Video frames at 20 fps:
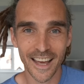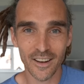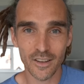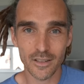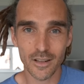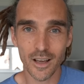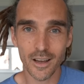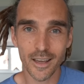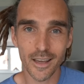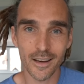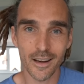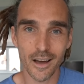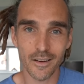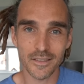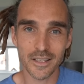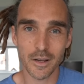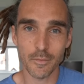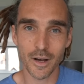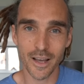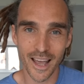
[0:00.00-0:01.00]
And I was lucky enough
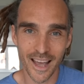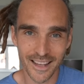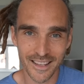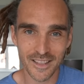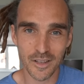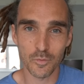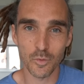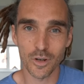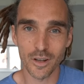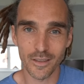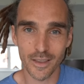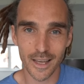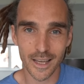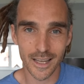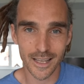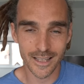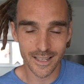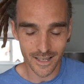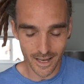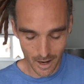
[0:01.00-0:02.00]
to get my hands on one of
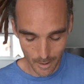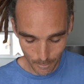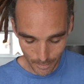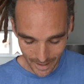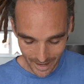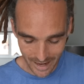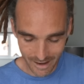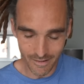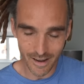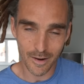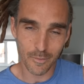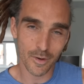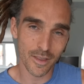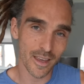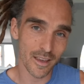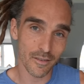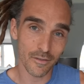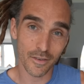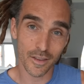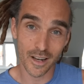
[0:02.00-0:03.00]
these, play around with
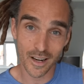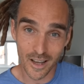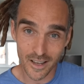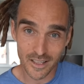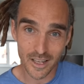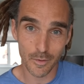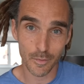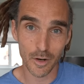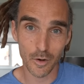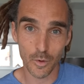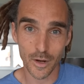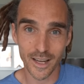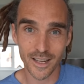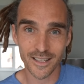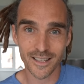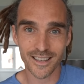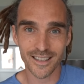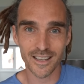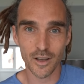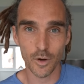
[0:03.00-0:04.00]
it for the last couple of
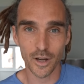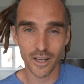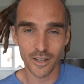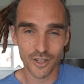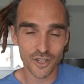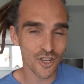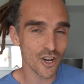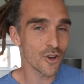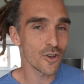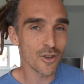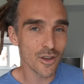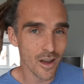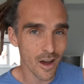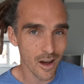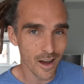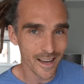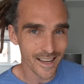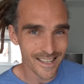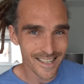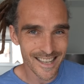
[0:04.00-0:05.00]
weeks so I can show you
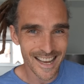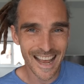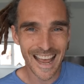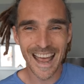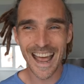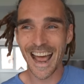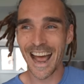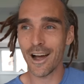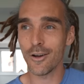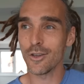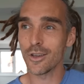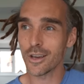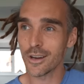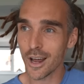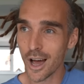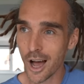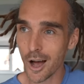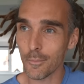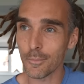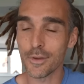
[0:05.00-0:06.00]
guys how you
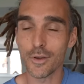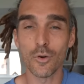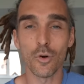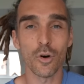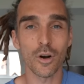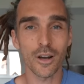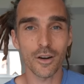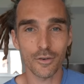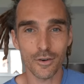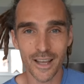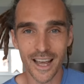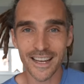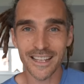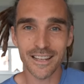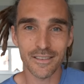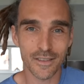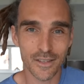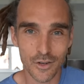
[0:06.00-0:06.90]
can up your creative